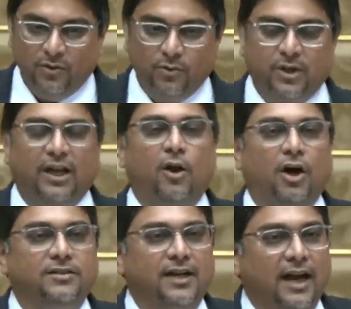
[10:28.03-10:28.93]
you
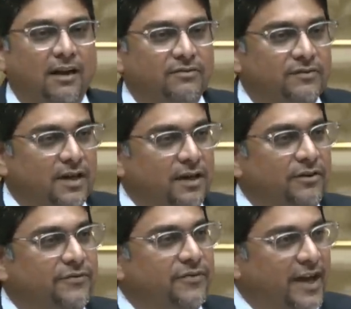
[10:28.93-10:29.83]
cannot have a
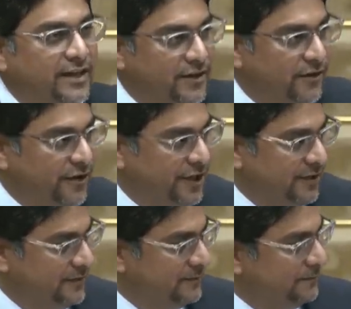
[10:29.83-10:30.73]
refinery.
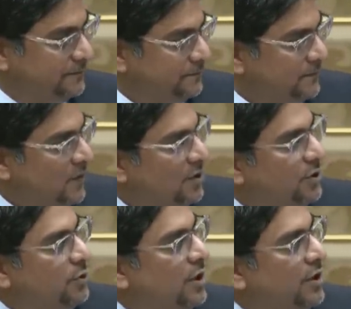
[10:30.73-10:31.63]

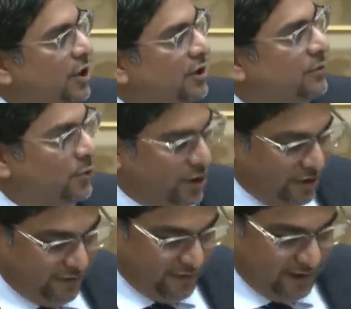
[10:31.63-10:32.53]
You are not
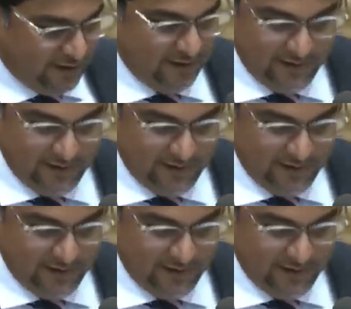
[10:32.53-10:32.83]
worthy.